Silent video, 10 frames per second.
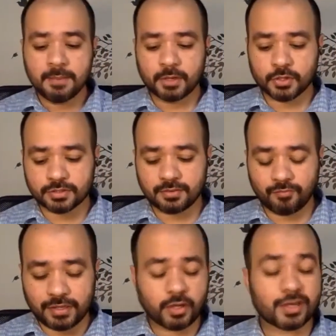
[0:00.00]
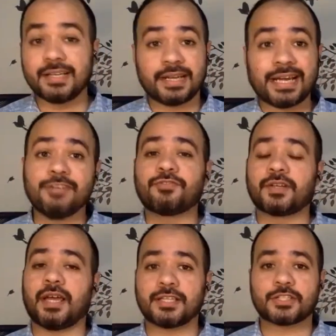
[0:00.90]
Because when you're in a live
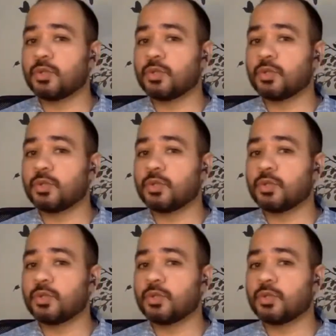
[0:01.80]
class,